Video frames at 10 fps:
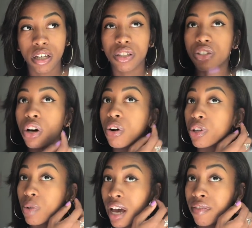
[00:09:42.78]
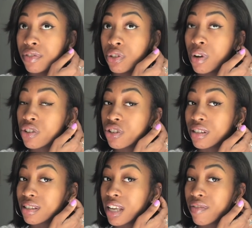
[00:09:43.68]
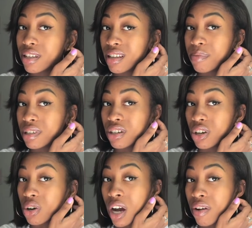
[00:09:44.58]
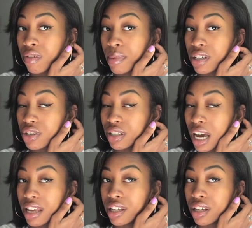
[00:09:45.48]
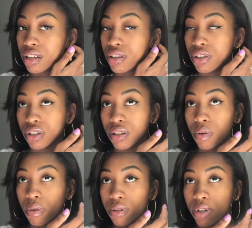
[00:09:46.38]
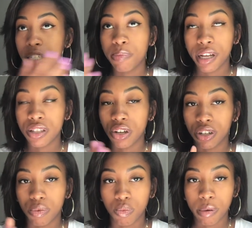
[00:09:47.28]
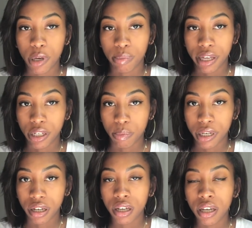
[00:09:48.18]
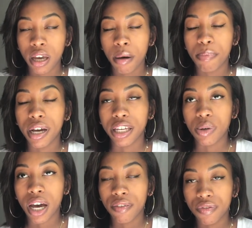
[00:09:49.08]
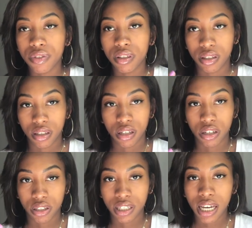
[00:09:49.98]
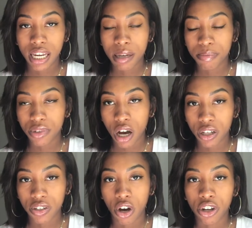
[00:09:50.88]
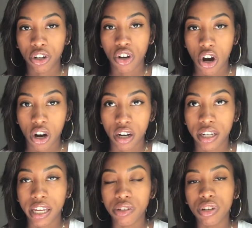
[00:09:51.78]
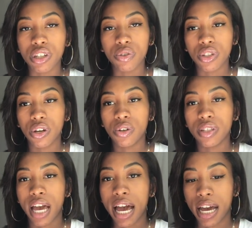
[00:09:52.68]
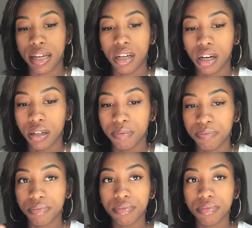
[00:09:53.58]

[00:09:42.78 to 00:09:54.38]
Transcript: So you have 270 something or however much dining, it depends on what meal plan you pick, but you have the dining dollars on your card, and you can use those at um,